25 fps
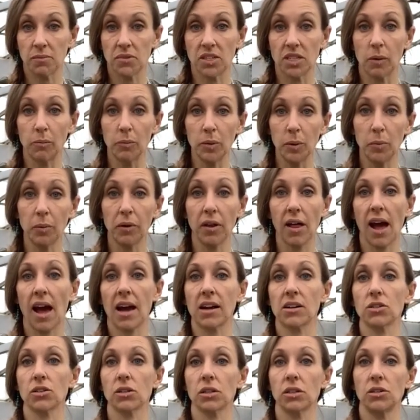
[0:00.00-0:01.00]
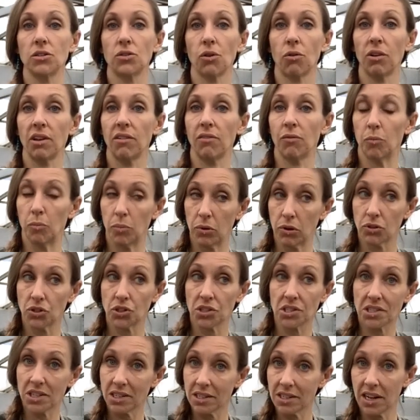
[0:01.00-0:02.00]
Some people actually don't even
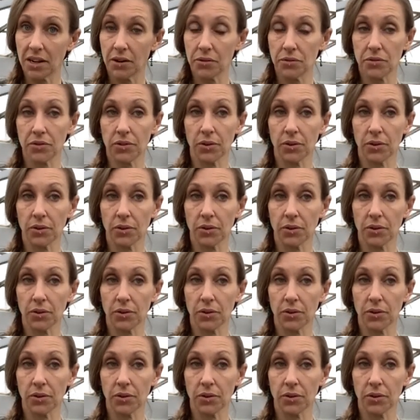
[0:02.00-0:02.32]
purchase containers.